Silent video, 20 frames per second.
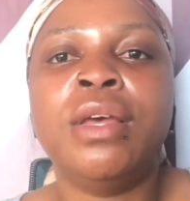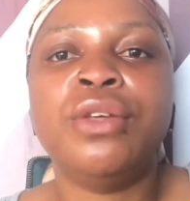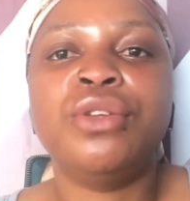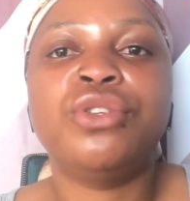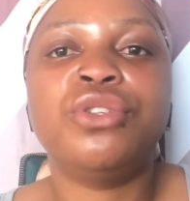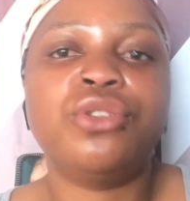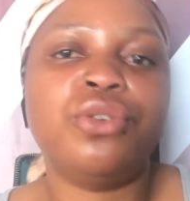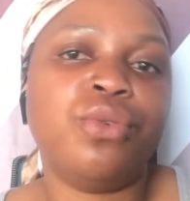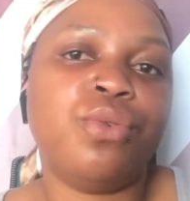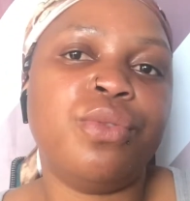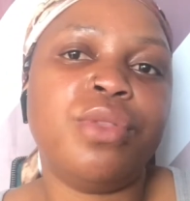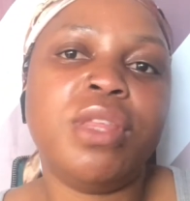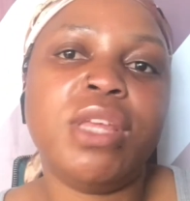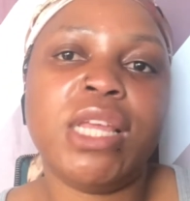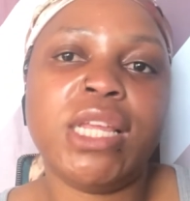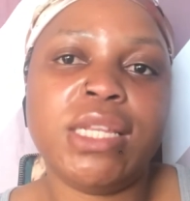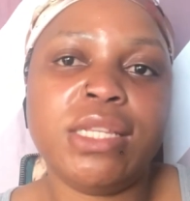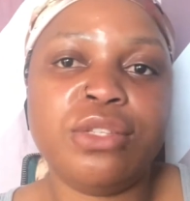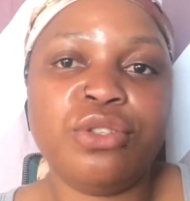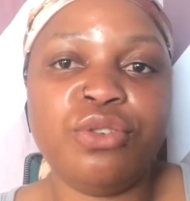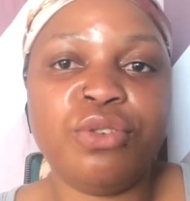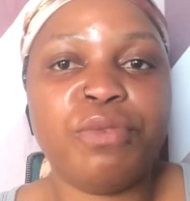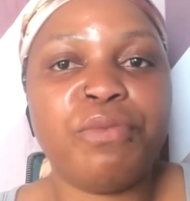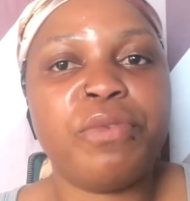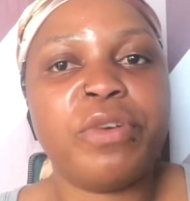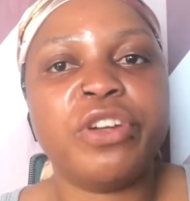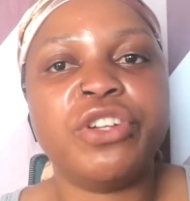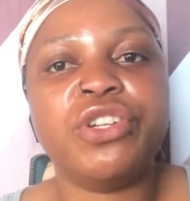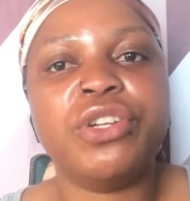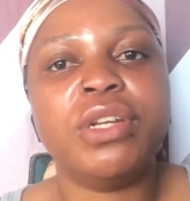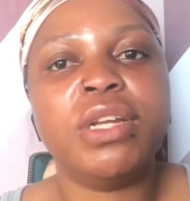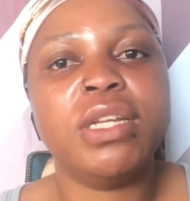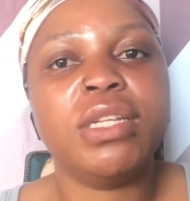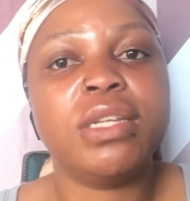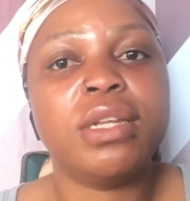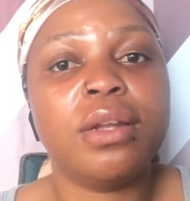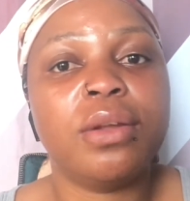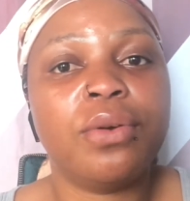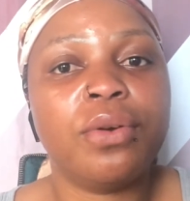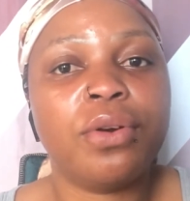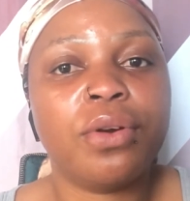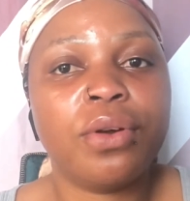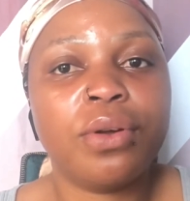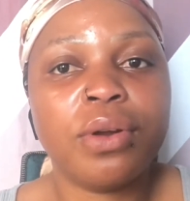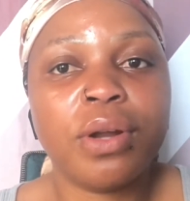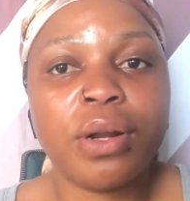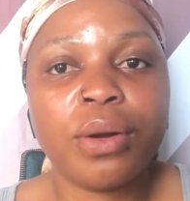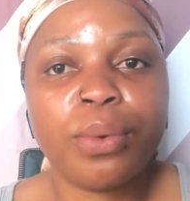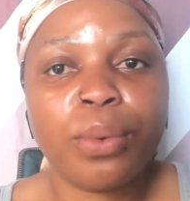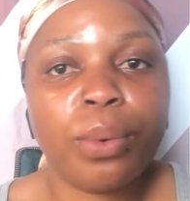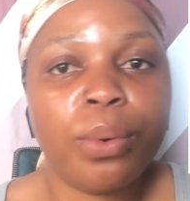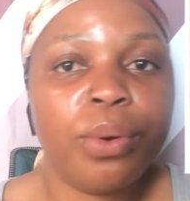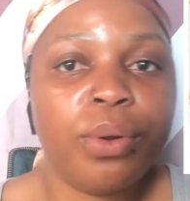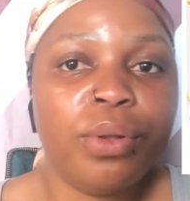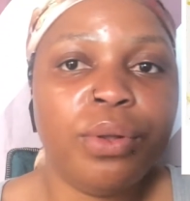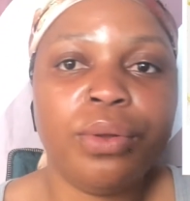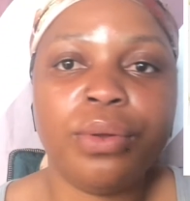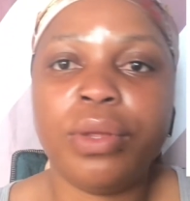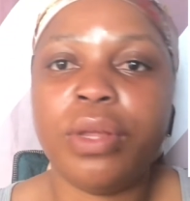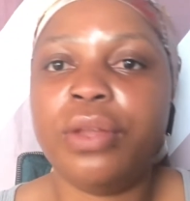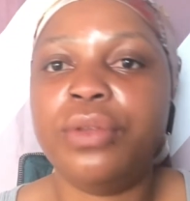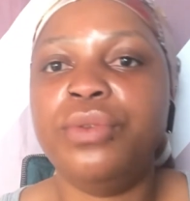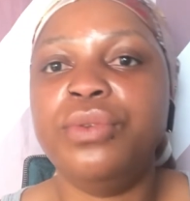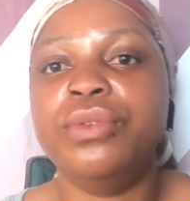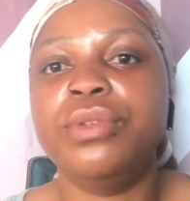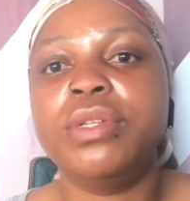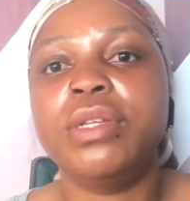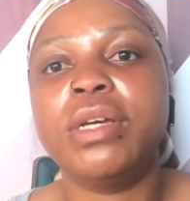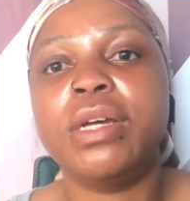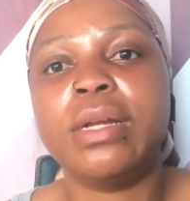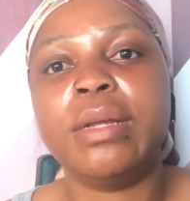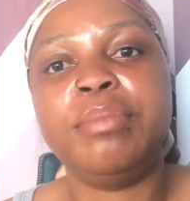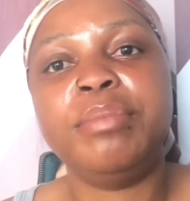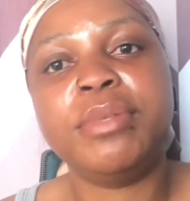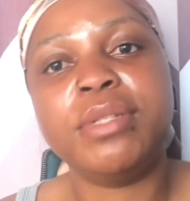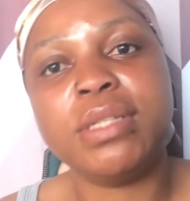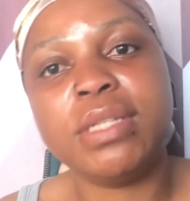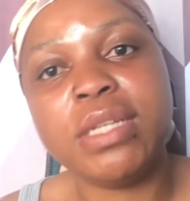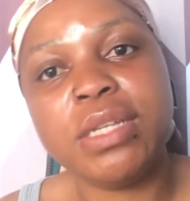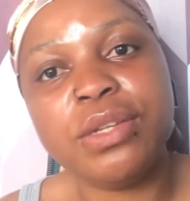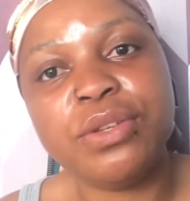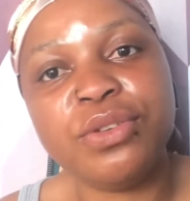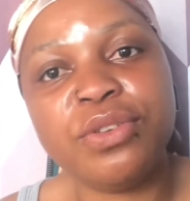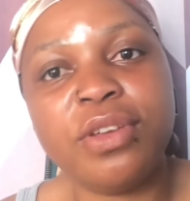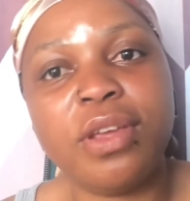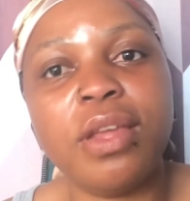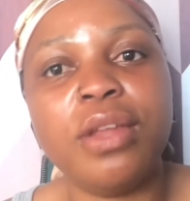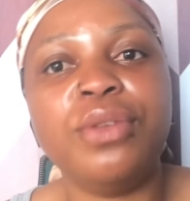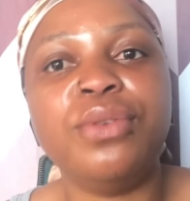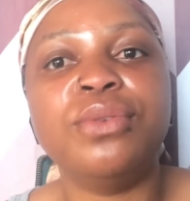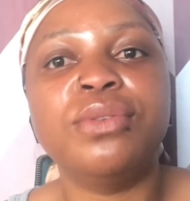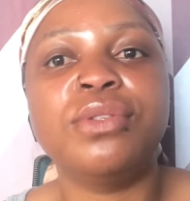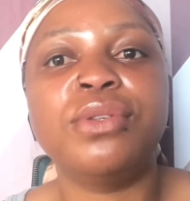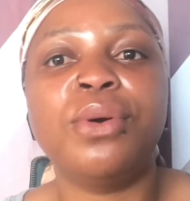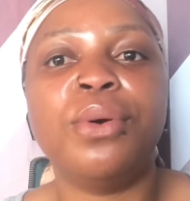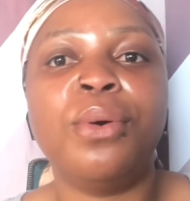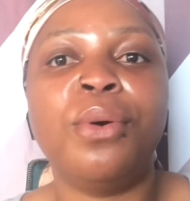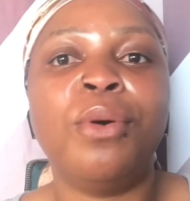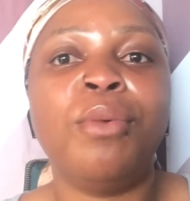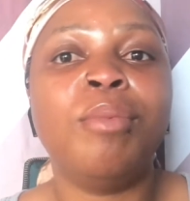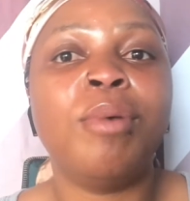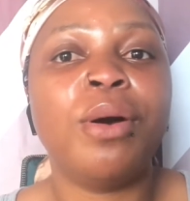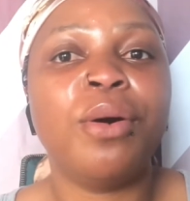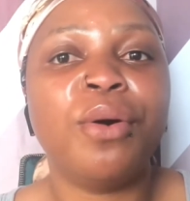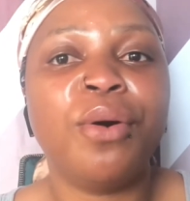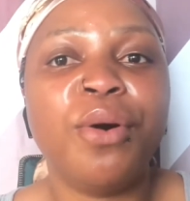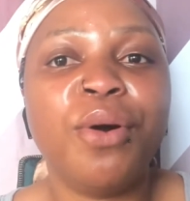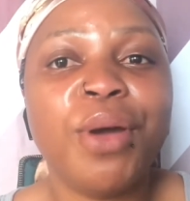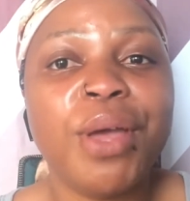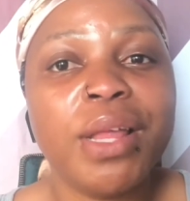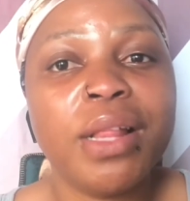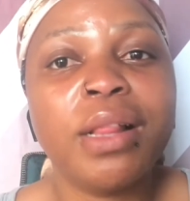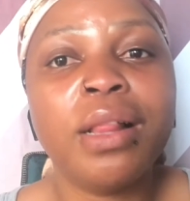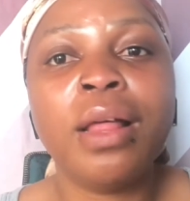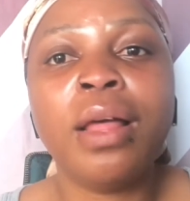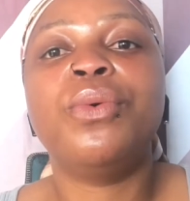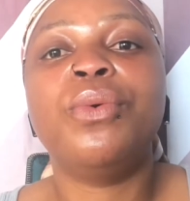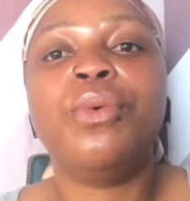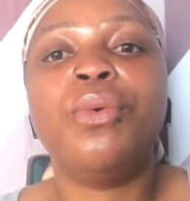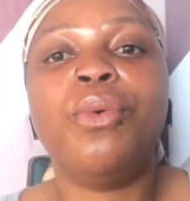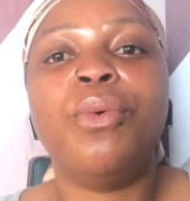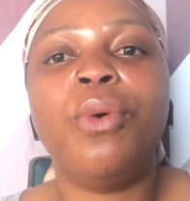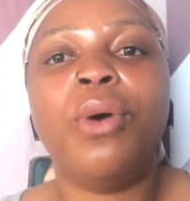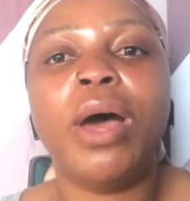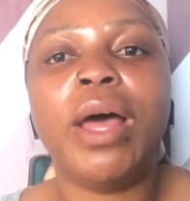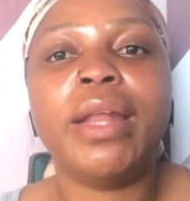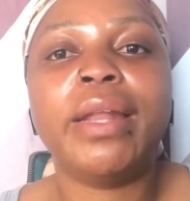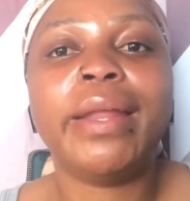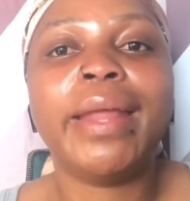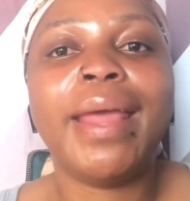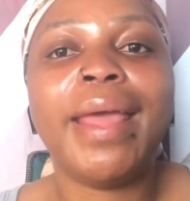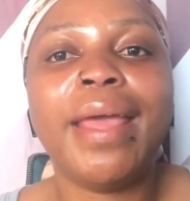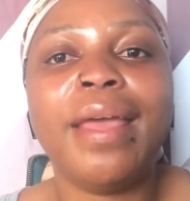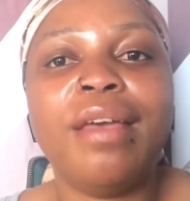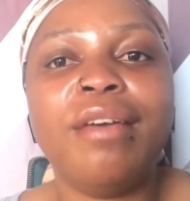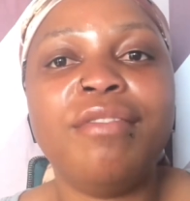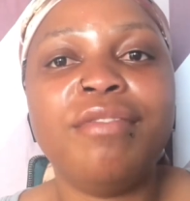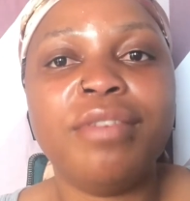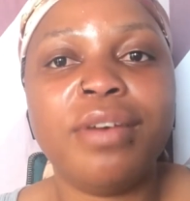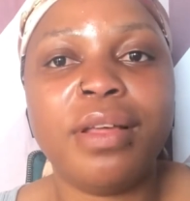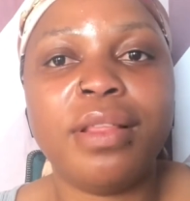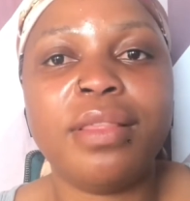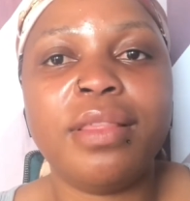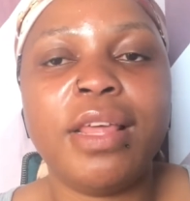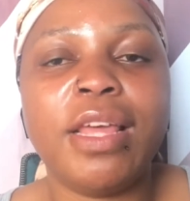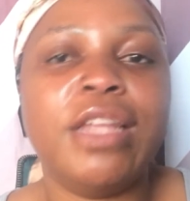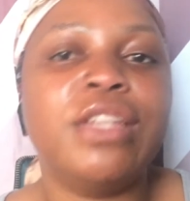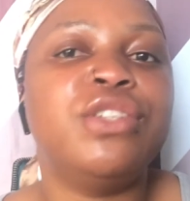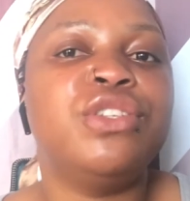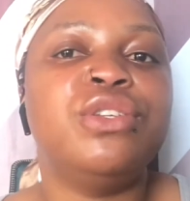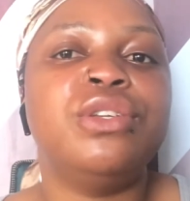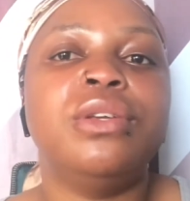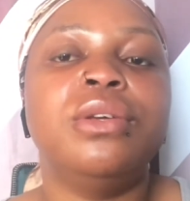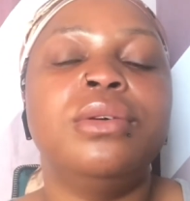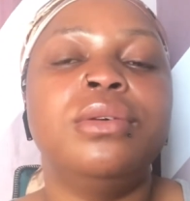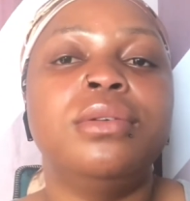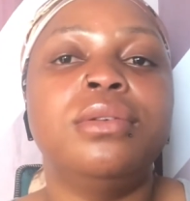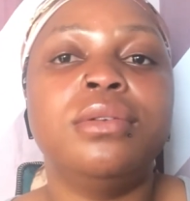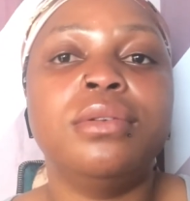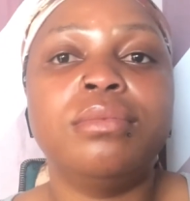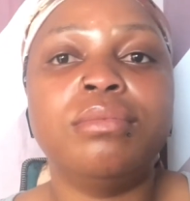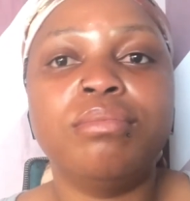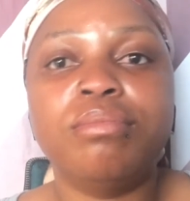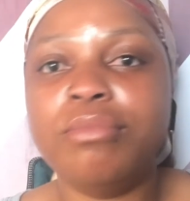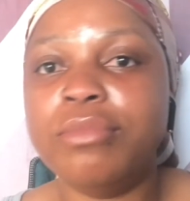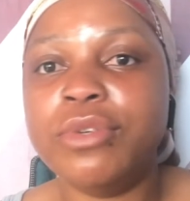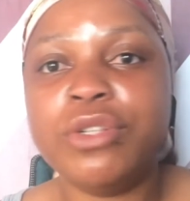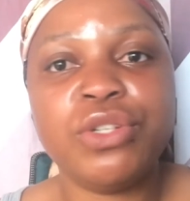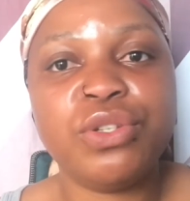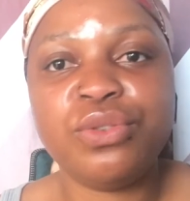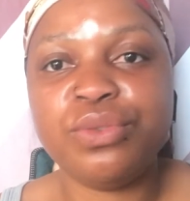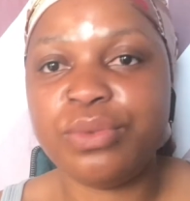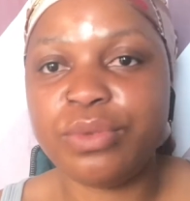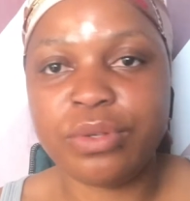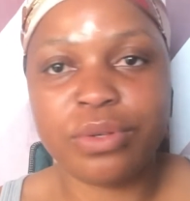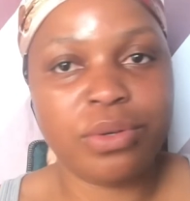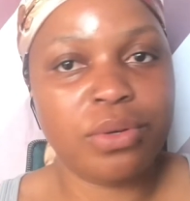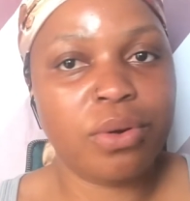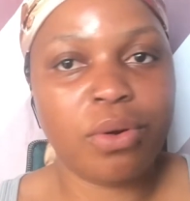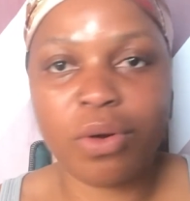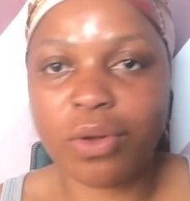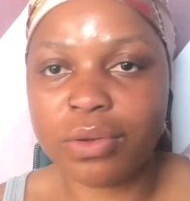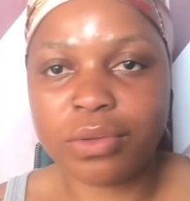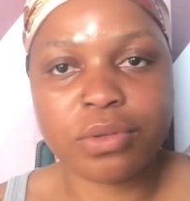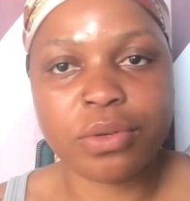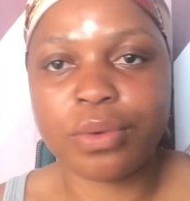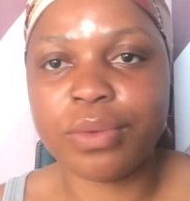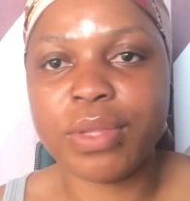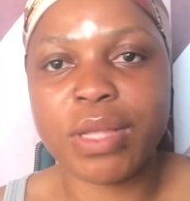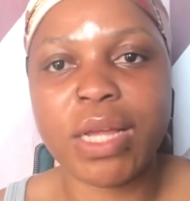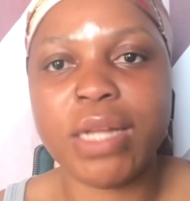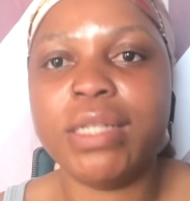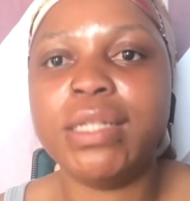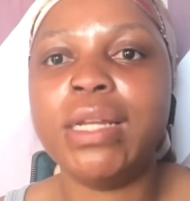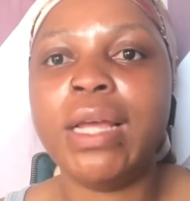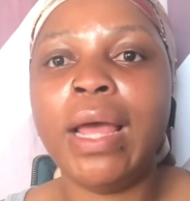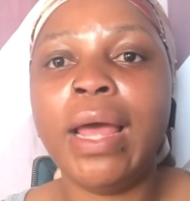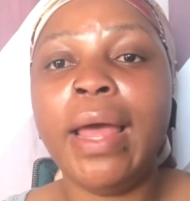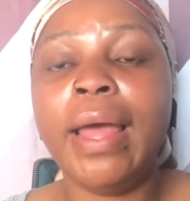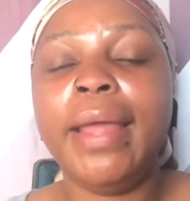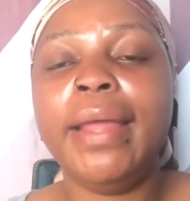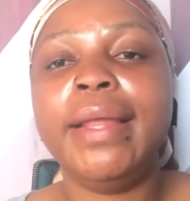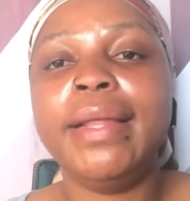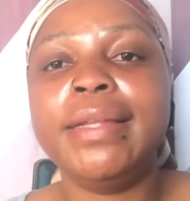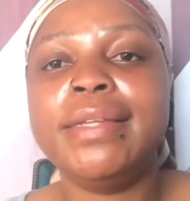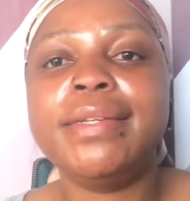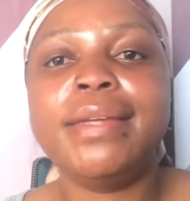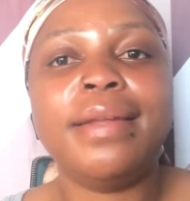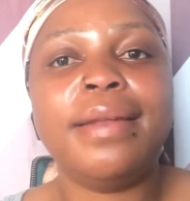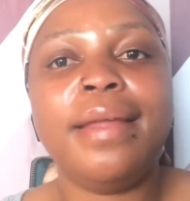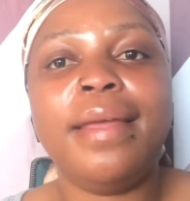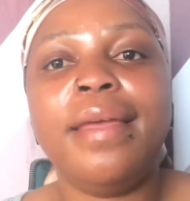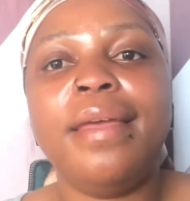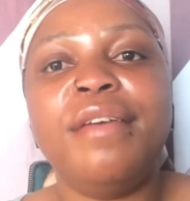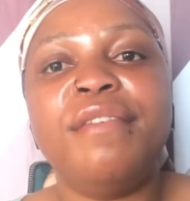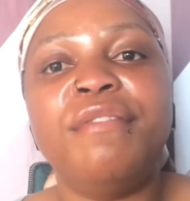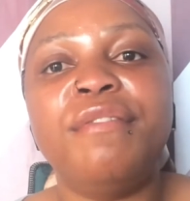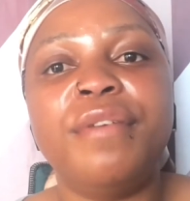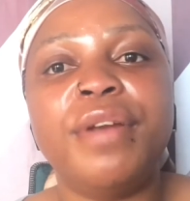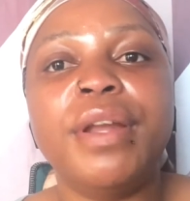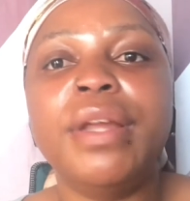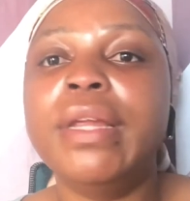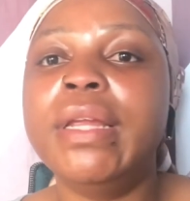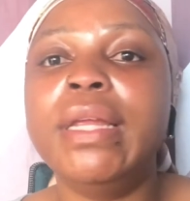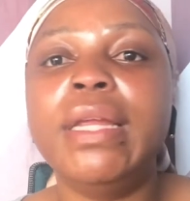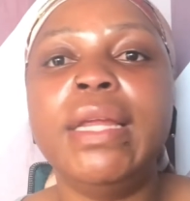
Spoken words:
So there is your fractionated coconut oil, you can use grapeseed, you can use jojoba oil, whatever that most you all know that each and every